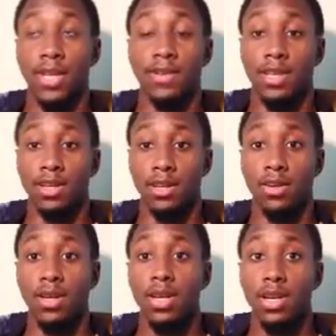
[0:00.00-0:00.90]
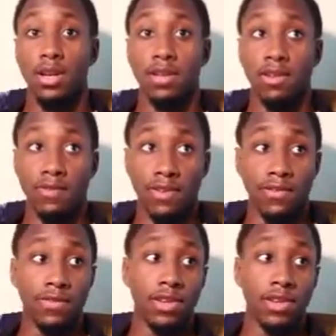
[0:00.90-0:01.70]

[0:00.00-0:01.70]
You know, you know if, if you